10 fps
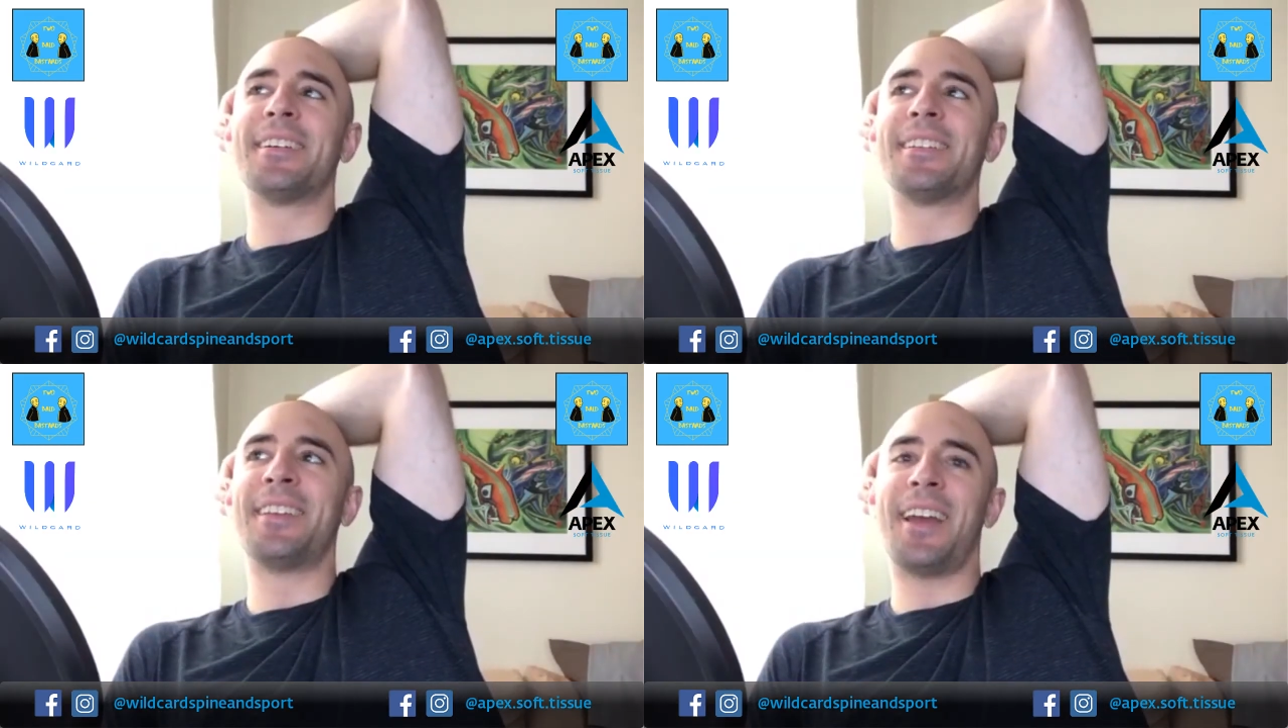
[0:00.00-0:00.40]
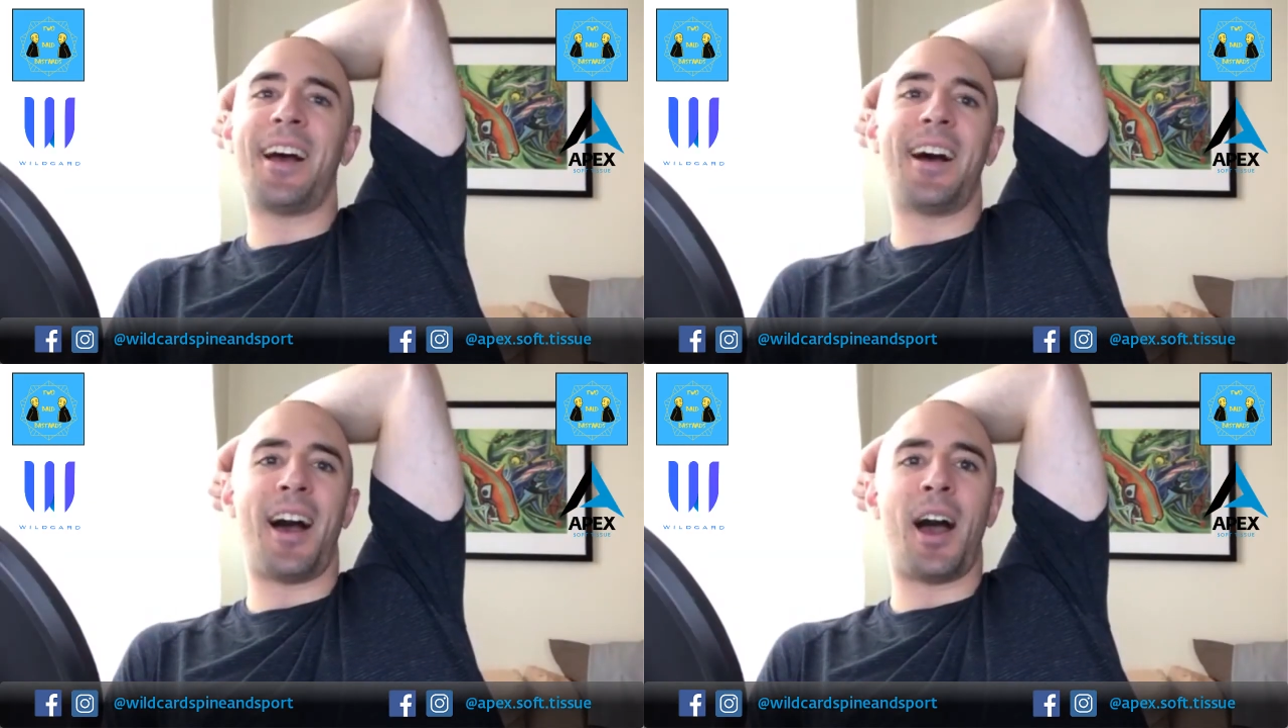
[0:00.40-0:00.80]
Yeah,
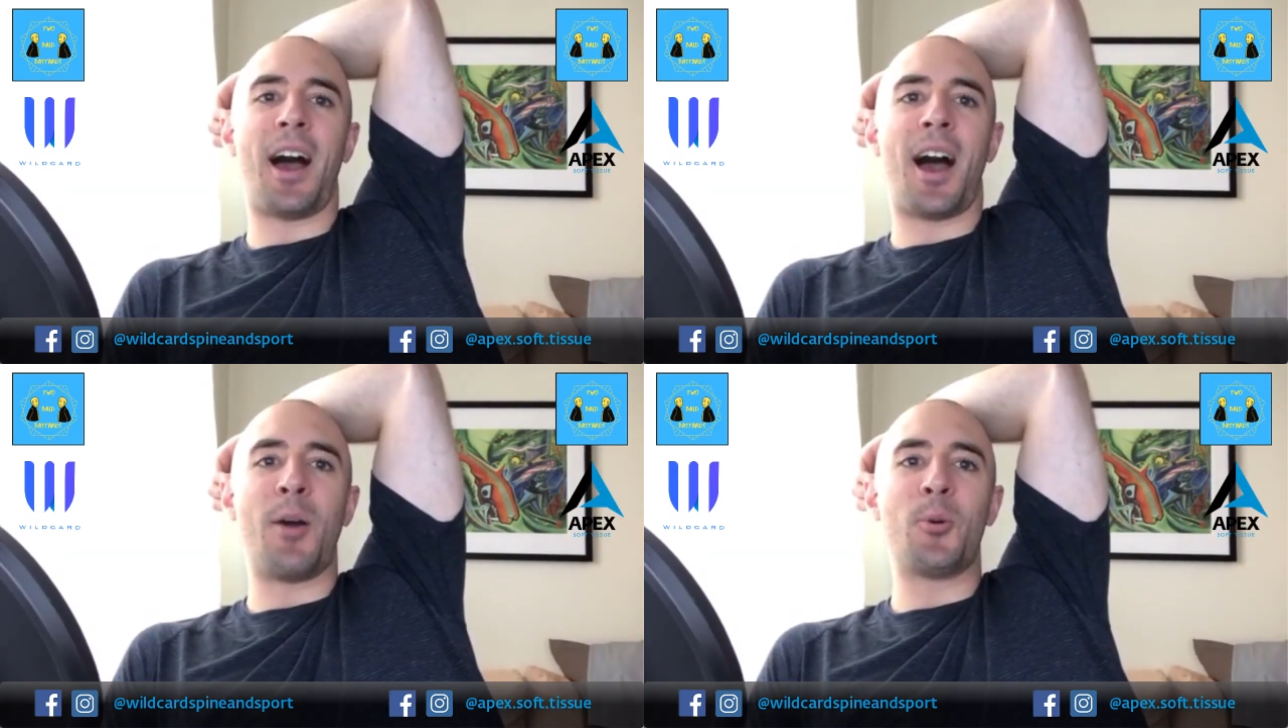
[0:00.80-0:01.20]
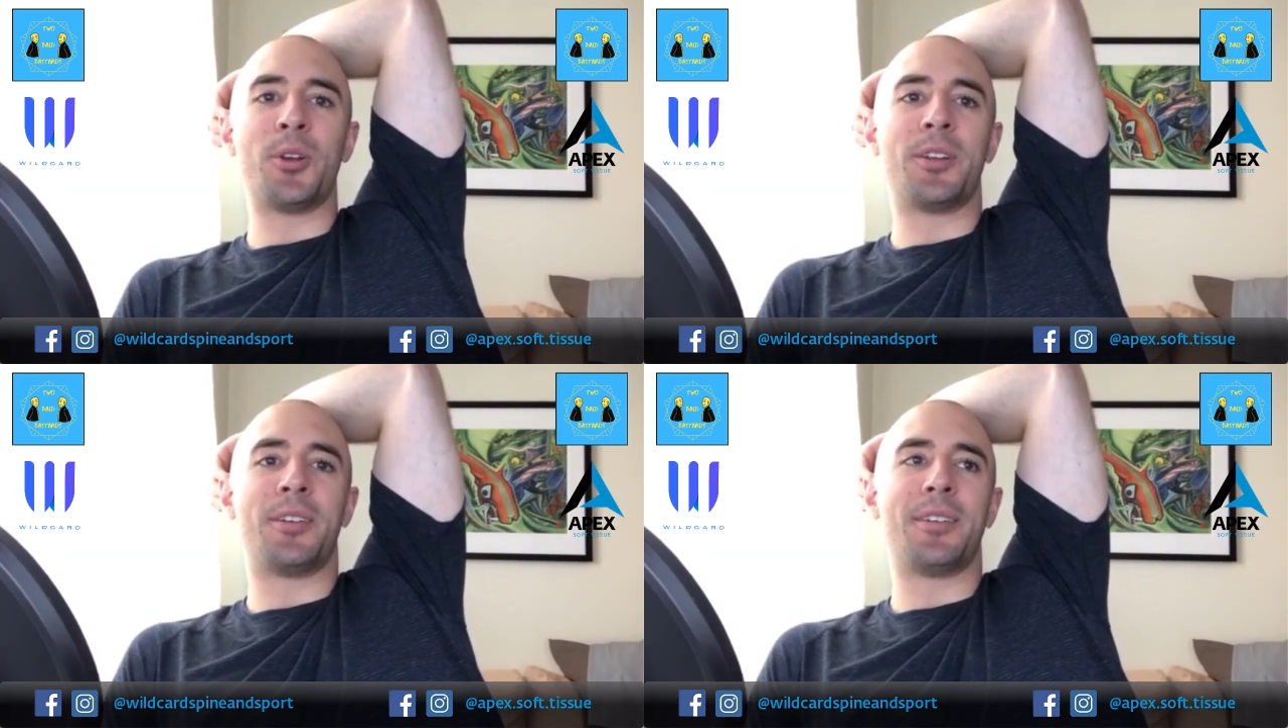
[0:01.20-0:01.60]
I
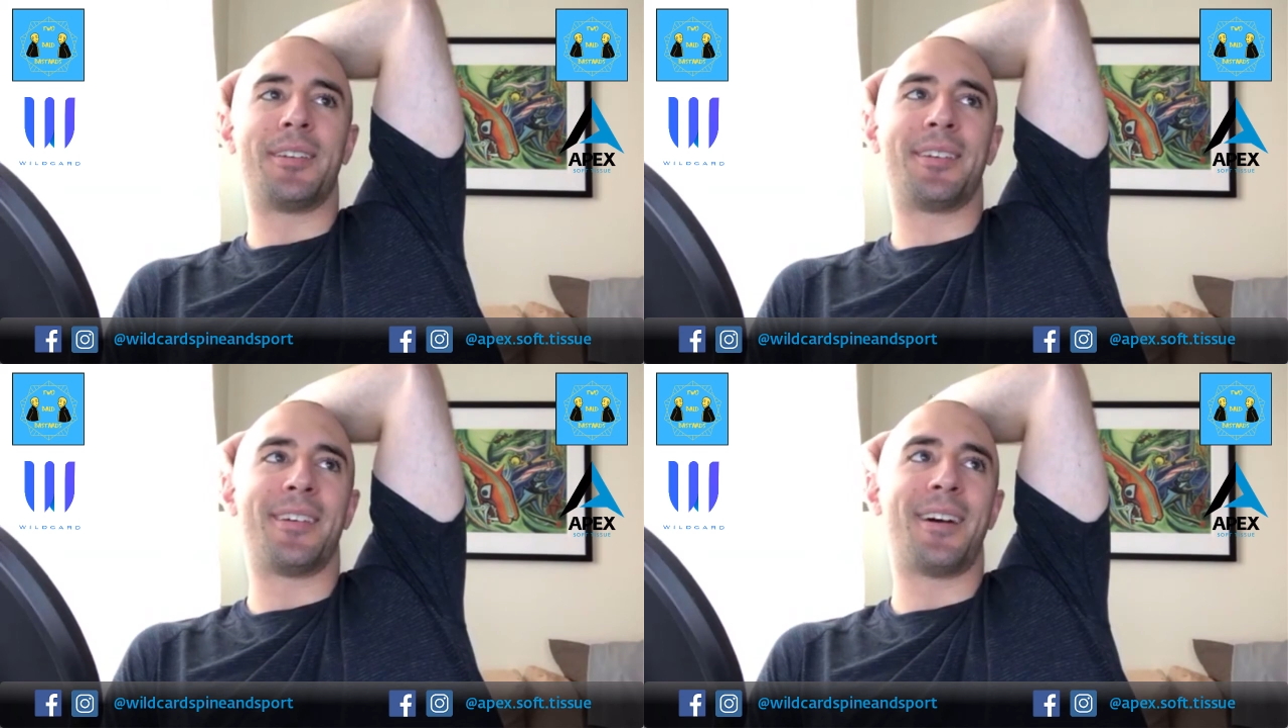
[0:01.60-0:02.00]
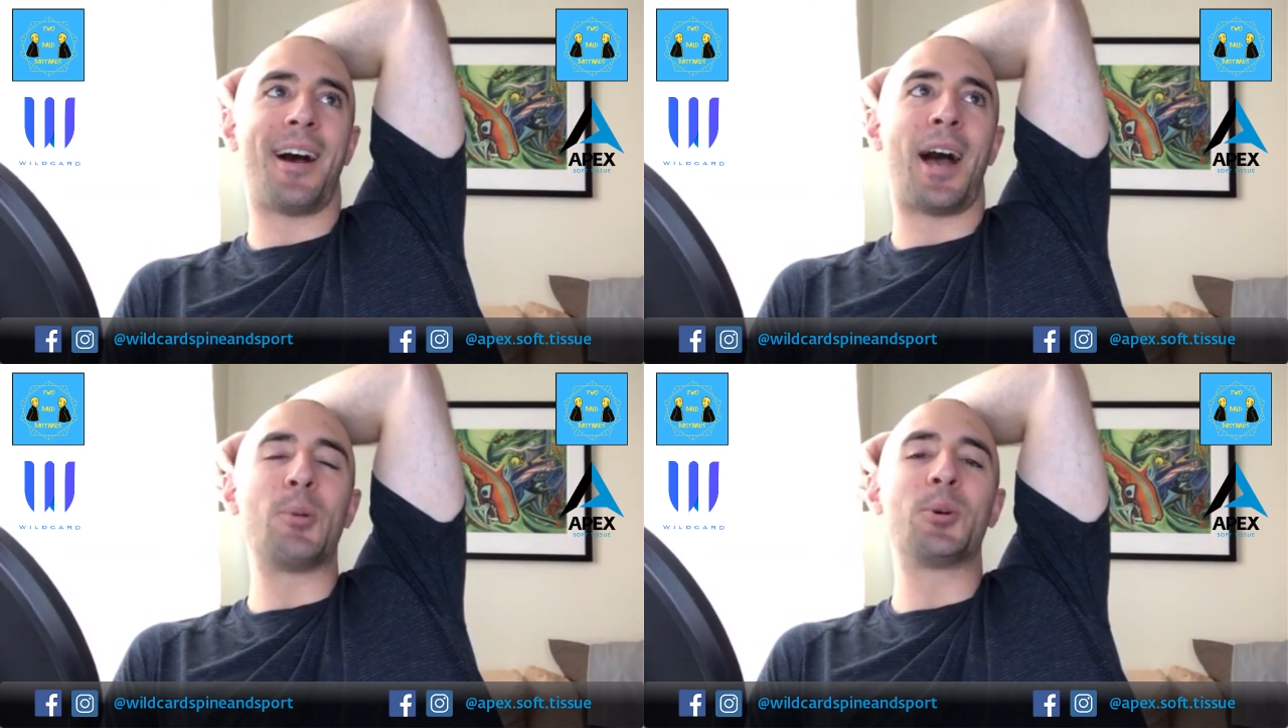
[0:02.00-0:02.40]
would
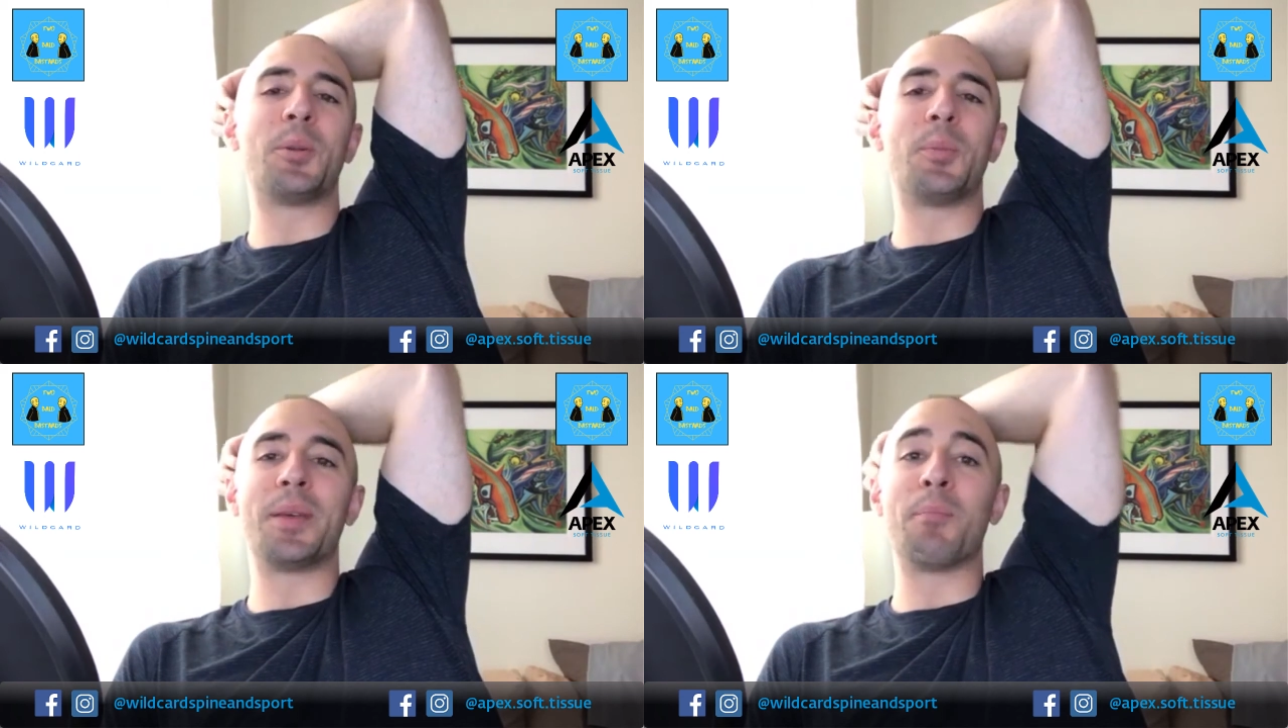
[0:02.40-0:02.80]
be